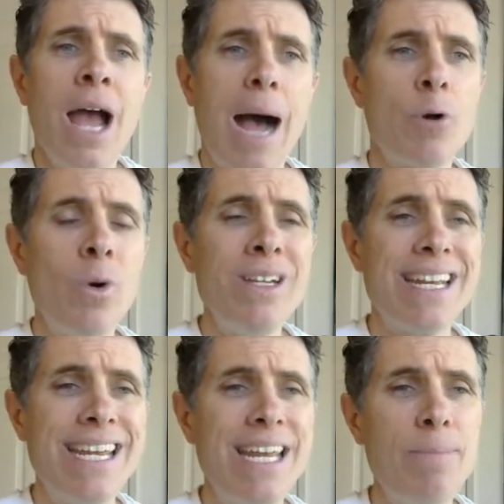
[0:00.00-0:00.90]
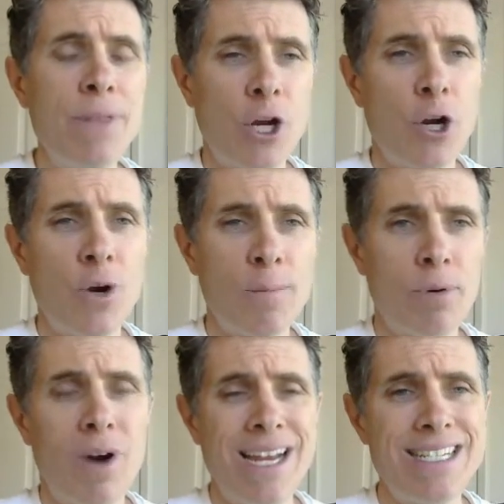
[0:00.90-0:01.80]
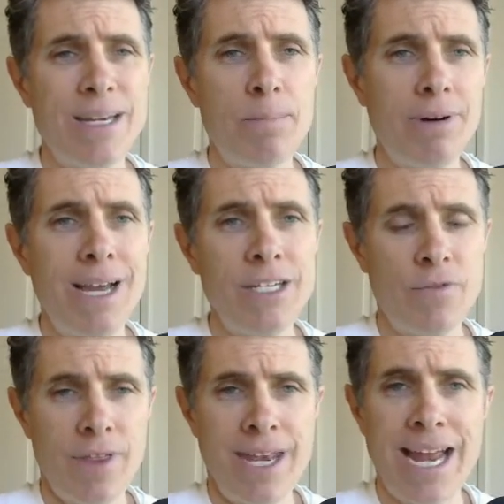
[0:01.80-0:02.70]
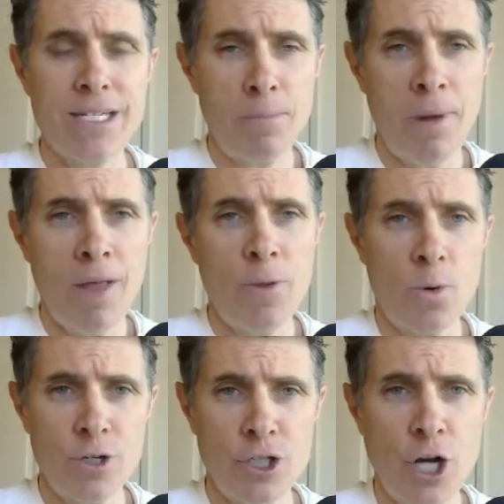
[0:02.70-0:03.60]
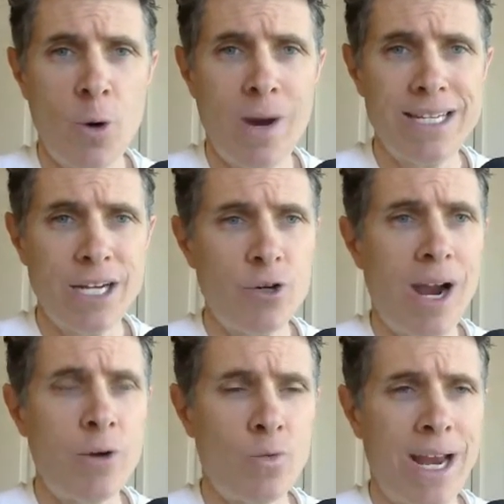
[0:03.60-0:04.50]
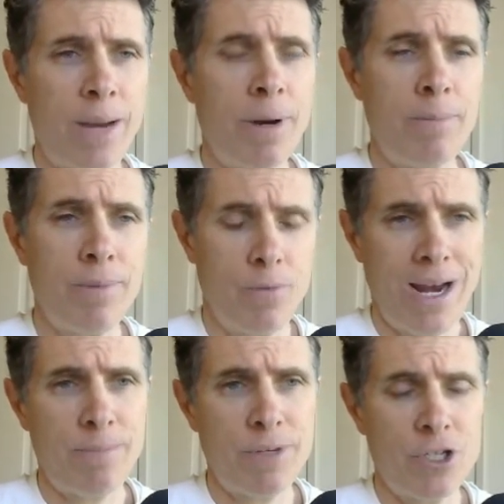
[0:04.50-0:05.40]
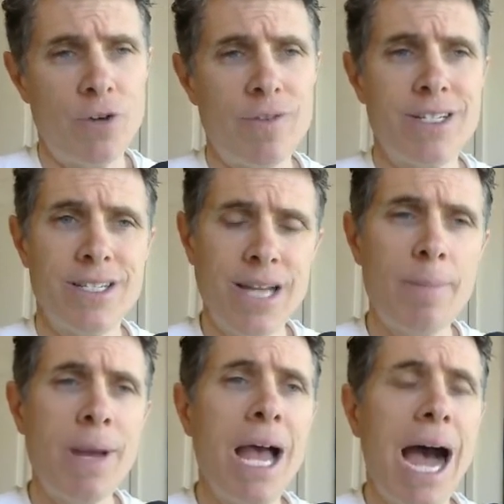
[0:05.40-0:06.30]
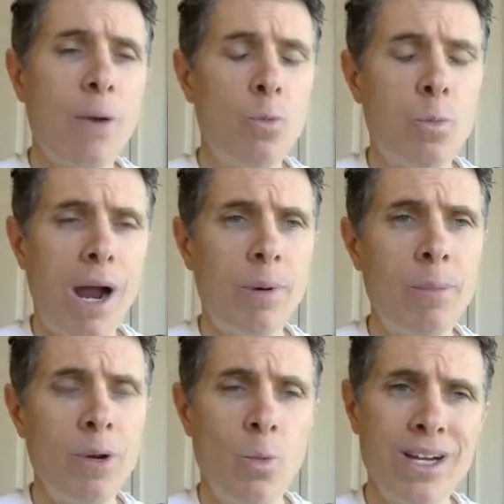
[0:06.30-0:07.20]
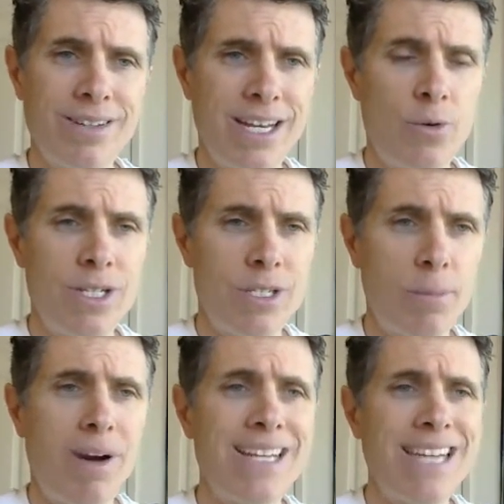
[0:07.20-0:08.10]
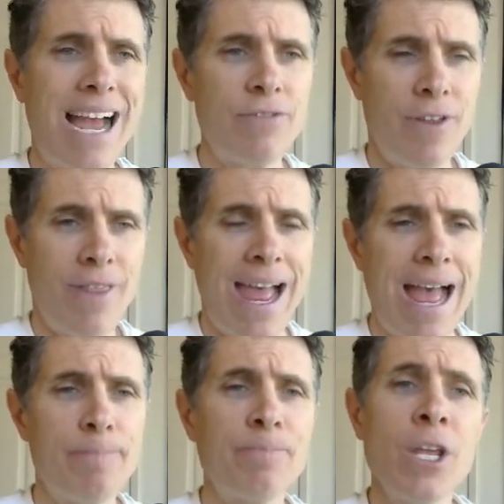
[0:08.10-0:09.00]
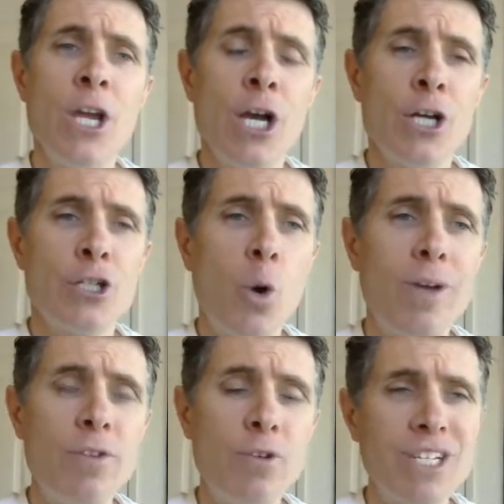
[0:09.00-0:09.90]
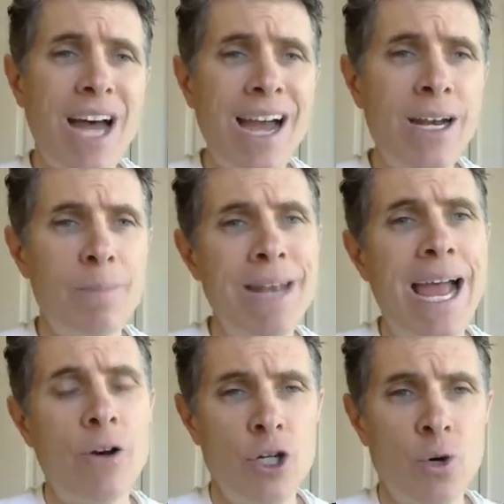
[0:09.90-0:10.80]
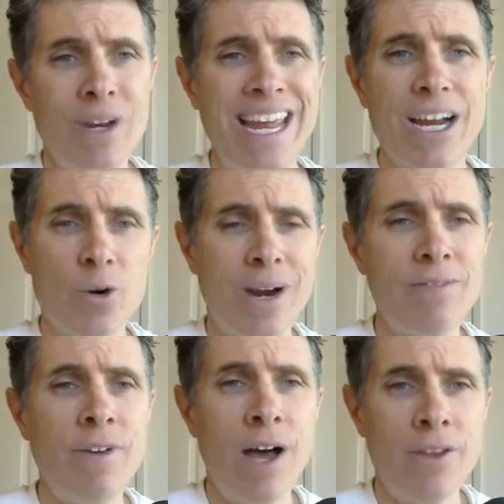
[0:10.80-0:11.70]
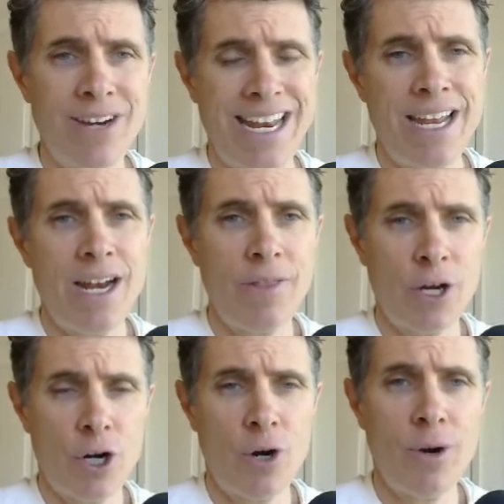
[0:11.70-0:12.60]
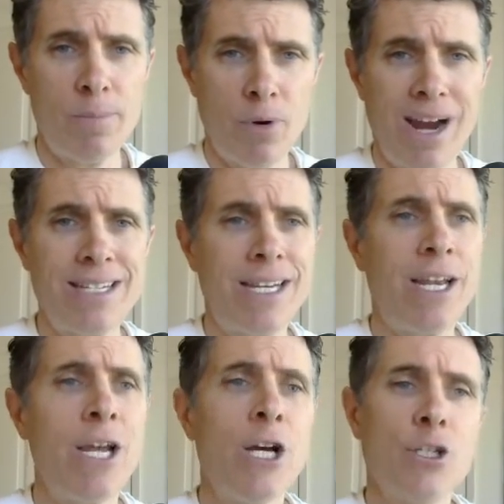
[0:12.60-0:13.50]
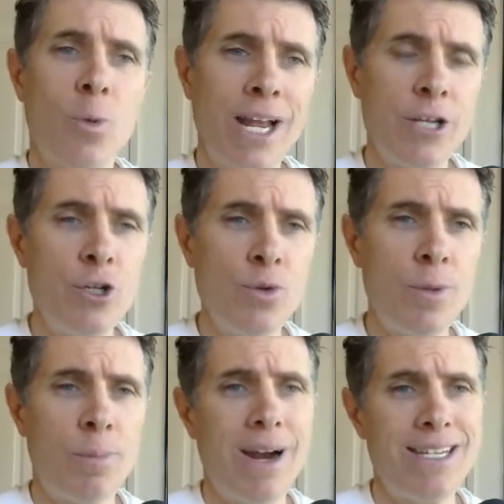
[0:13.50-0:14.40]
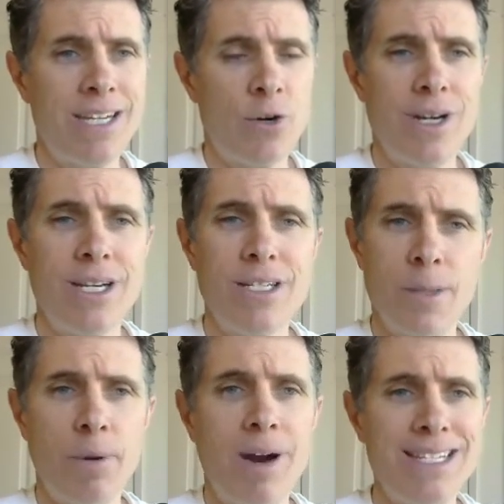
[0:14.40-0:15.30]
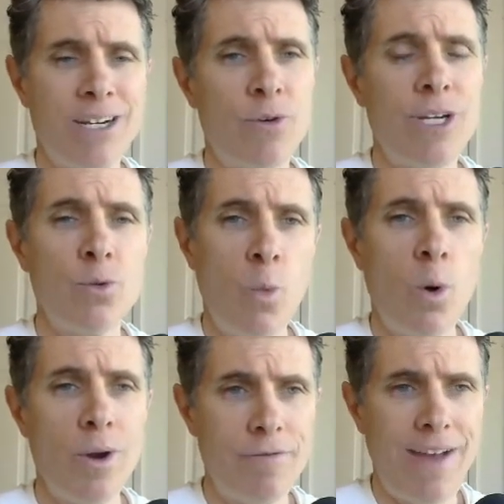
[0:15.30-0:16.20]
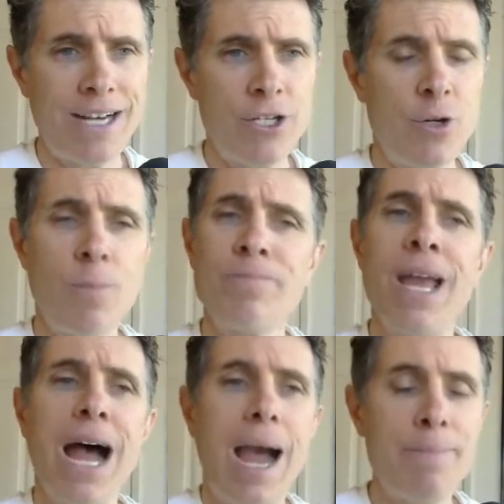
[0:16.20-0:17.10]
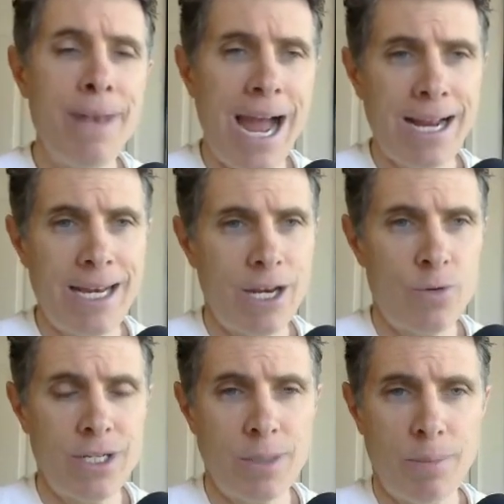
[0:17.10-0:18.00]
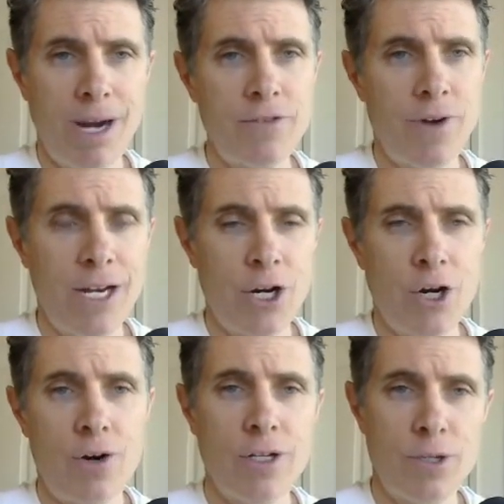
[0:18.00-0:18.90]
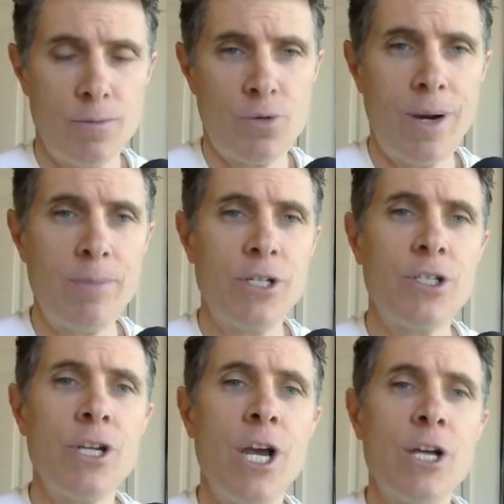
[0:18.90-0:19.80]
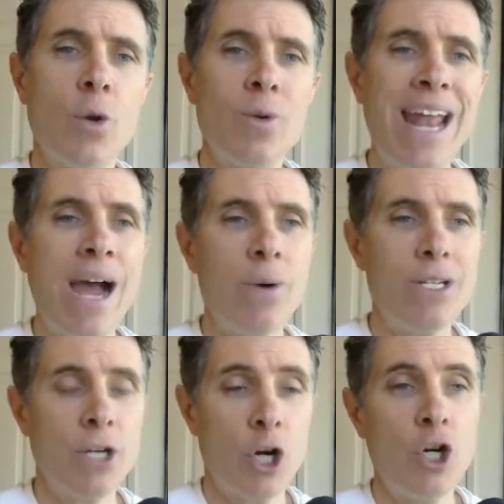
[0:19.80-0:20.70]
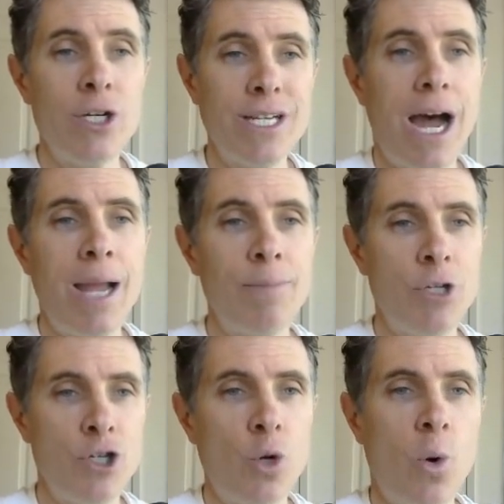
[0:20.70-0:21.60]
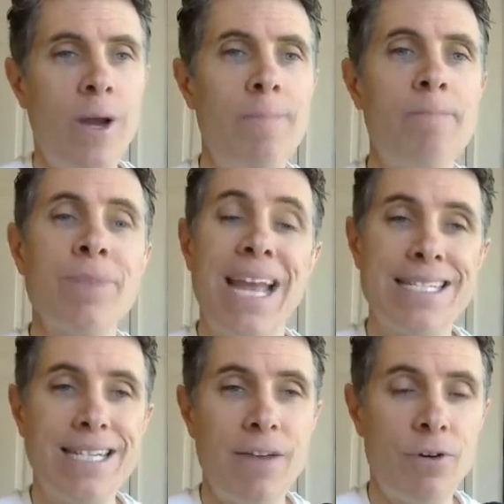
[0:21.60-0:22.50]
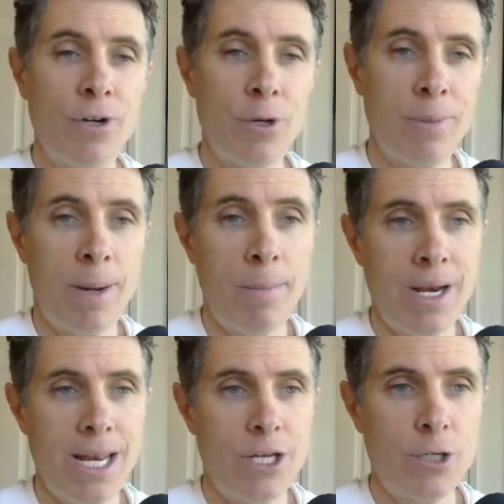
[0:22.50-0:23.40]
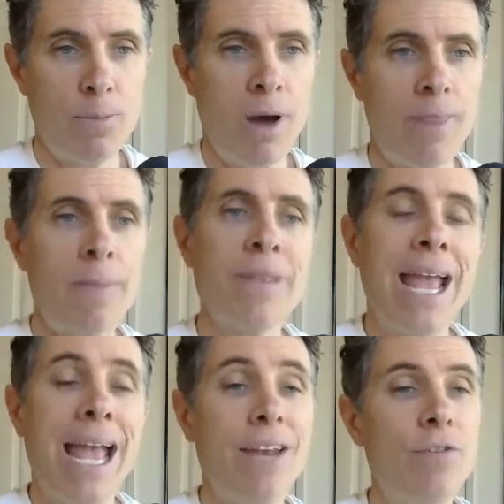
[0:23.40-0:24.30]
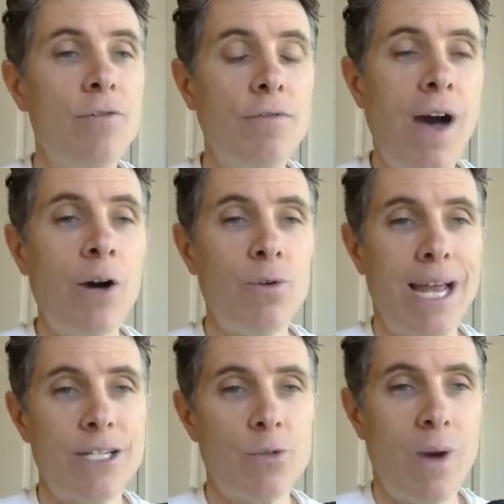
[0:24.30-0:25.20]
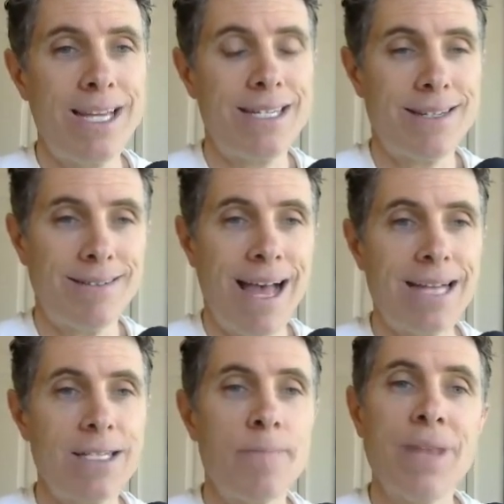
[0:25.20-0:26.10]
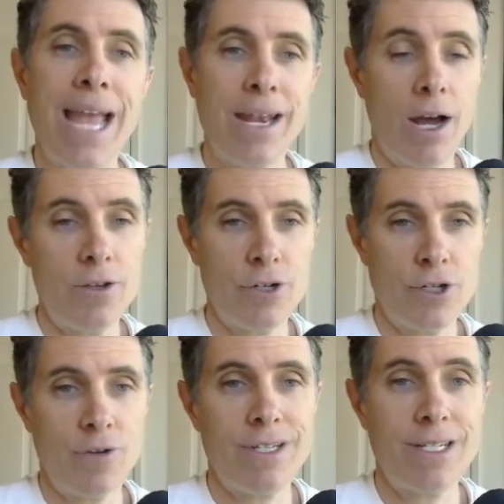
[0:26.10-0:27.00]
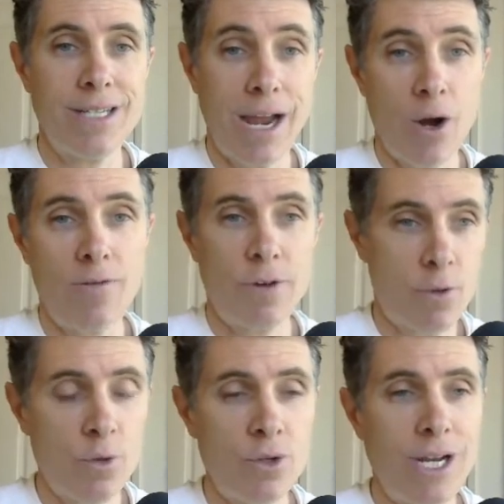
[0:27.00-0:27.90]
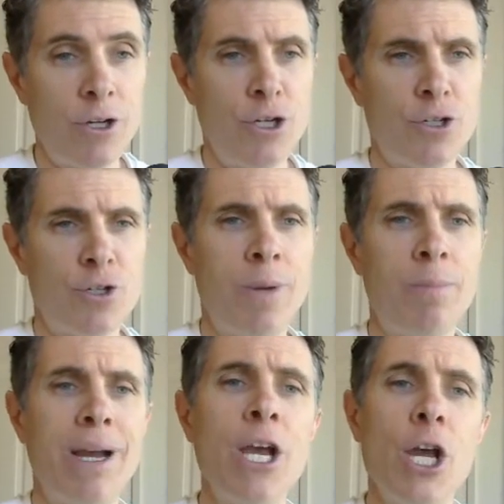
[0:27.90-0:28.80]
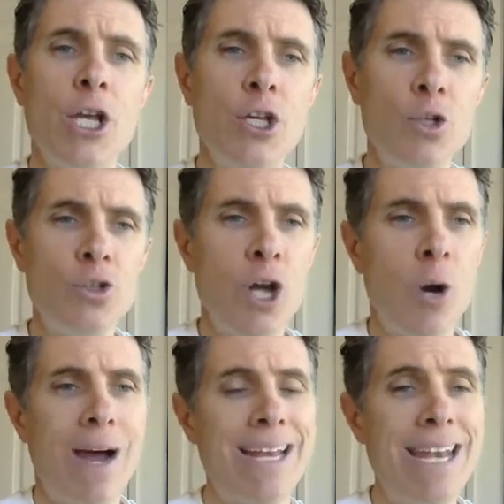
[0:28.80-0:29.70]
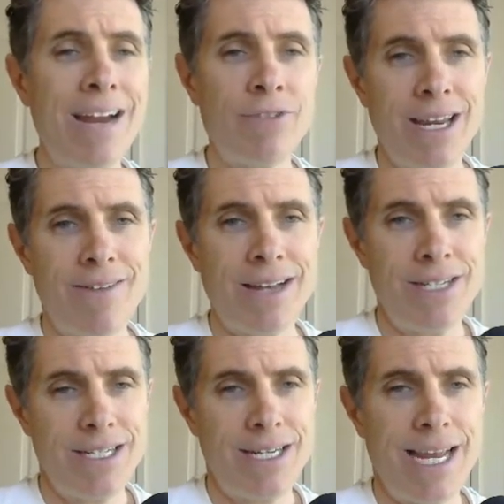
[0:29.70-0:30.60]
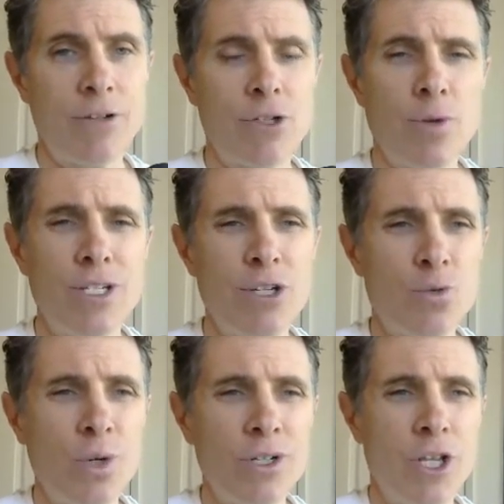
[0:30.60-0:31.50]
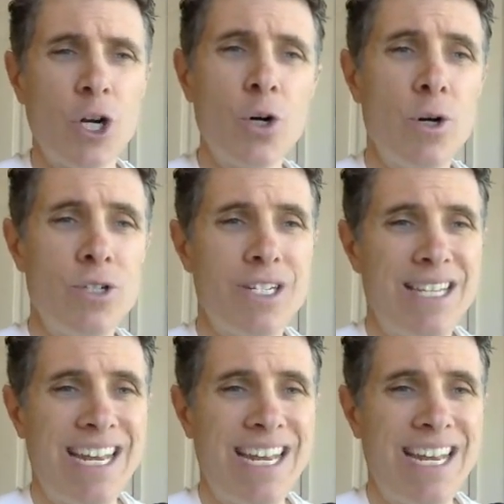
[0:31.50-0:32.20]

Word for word: I'm going to keep the current price in place for the next month or so as I try and ramp up ramp the services up. I probably will increase the price after that. So if you sign up now, you'll get grandfathered in on the current pricing. So when I do the price increase, the price increase won't affect you. I'm not going to increase the price for any current subscriptions. So now is a good time to join and save a little bit of money each month. And if you followed SYS Select and other services I offer through selling your screenplay, you'll know I never give out discounts. So this is really the closest